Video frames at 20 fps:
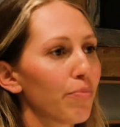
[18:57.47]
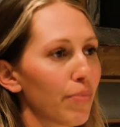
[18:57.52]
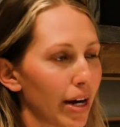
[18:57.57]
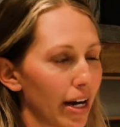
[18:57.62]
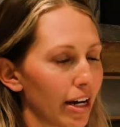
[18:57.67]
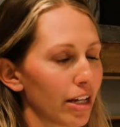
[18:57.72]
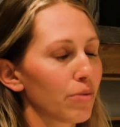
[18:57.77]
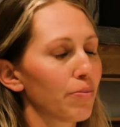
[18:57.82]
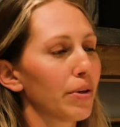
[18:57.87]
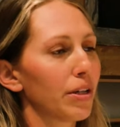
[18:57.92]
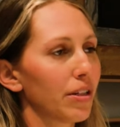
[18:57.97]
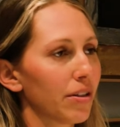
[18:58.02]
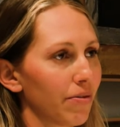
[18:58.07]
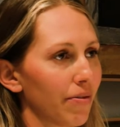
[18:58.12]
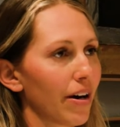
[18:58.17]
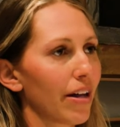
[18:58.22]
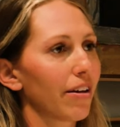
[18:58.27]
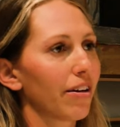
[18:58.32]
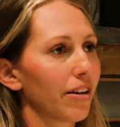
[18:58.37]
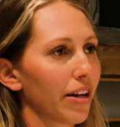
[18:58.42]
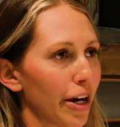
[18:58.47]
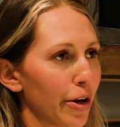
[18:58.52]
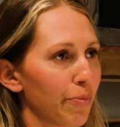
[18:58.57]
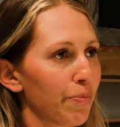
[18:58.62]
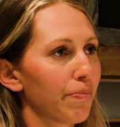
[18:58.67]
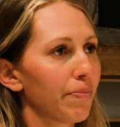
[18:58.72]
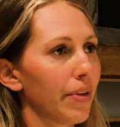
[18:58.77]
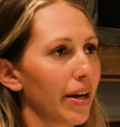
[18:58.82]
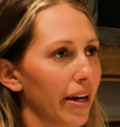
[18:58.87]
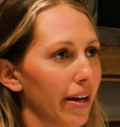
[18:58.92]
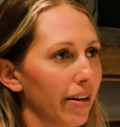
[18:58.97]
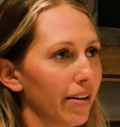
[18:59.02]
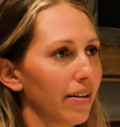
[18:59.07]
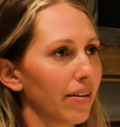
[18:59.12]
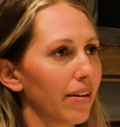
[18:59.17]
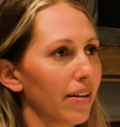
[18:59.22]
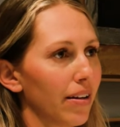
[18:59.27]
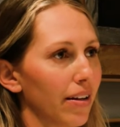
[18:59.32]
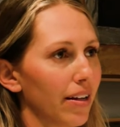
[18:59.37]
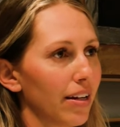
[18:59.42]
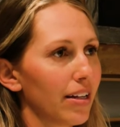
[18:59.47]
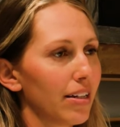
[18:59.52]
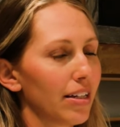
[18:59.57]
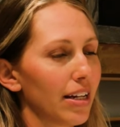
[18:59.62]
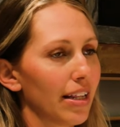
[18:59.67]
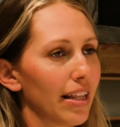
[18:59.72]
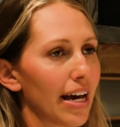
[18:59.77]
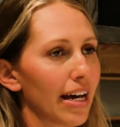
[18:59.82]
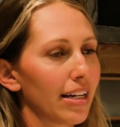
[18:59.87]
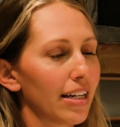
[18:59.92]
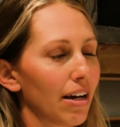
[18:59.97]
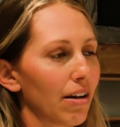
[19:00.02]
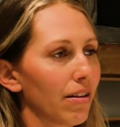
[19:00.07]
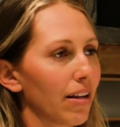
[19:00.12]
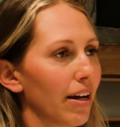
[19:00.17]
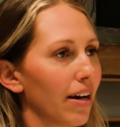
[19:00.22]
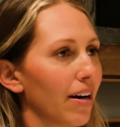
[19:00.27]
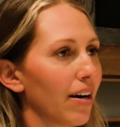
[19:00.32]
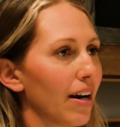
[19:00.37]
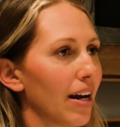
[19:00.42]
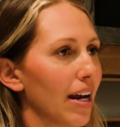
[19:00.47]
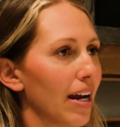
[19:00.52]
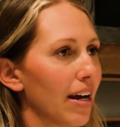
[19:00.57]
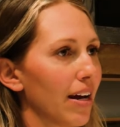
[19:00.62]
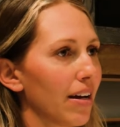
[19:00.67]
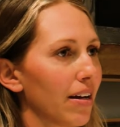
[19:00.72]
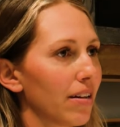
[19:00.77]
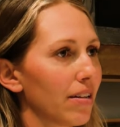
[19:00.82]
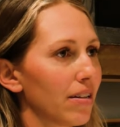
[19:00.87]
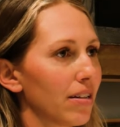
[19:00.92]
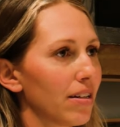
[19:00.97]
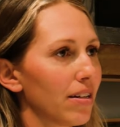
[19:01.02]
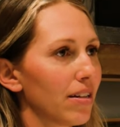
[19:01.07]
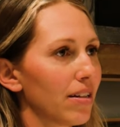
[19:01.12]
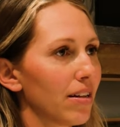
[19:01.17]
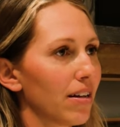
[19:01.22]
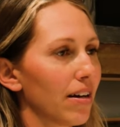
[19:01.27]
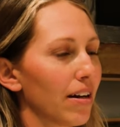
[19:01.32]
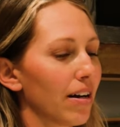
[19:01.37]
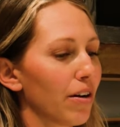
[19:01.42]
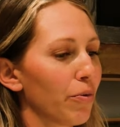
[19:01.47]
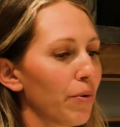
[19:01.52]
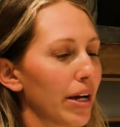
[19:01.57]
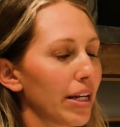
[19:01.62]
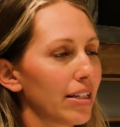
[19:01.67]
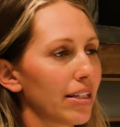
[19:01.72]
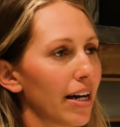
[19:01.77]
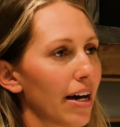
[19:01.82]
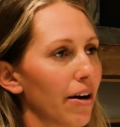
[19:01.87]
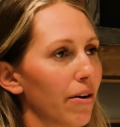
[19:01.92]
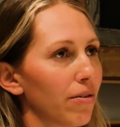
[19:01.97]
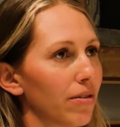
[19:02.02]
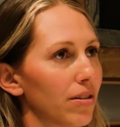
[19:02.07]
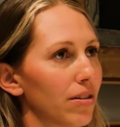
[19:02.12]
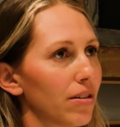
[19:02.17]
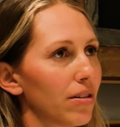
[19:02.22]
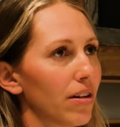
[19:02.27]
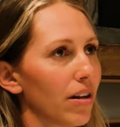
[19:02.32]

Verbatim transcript: My husband's yeah. father, yep. They did that down there and uh, raised out